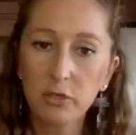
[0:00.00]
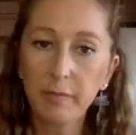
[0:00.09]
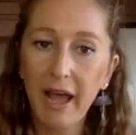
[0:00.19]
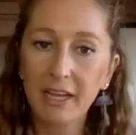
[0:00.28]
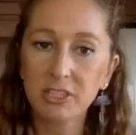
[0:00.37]

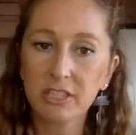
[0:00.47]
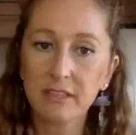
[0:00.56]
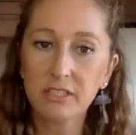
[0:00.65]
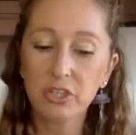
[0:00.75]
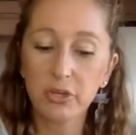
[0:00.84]
passion,
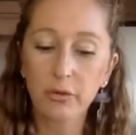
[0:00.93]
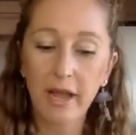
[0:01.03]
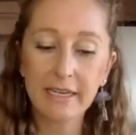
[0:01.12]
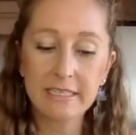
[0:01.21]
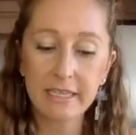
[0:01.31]
this new
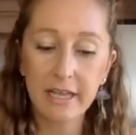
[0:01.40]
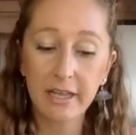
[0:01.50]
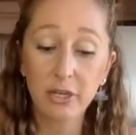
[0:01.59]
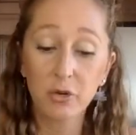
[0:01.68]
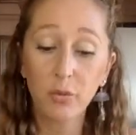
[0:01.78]

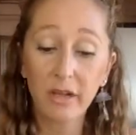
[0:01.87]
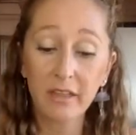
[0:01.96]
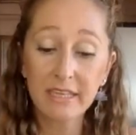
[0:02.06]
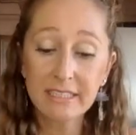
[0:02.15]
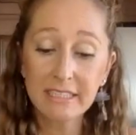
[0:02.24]
idea. You're
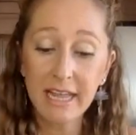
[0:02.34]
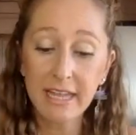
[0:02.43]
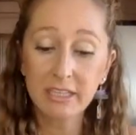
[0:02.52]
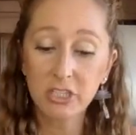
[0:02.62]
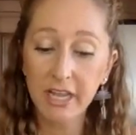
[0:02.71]
willing to
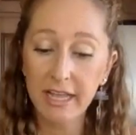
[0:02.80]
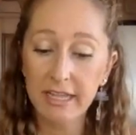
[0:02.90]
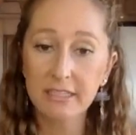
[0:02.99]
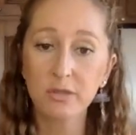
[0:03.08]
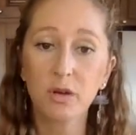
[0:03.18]
take a
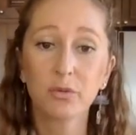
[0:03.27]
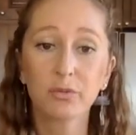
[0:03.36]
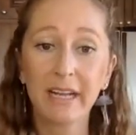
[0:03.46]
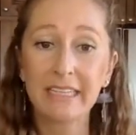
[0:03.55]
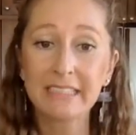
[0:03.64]
chance or
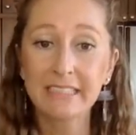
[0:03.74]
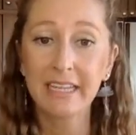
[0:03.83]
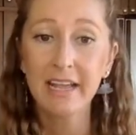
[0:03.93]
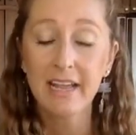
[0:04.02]
risk,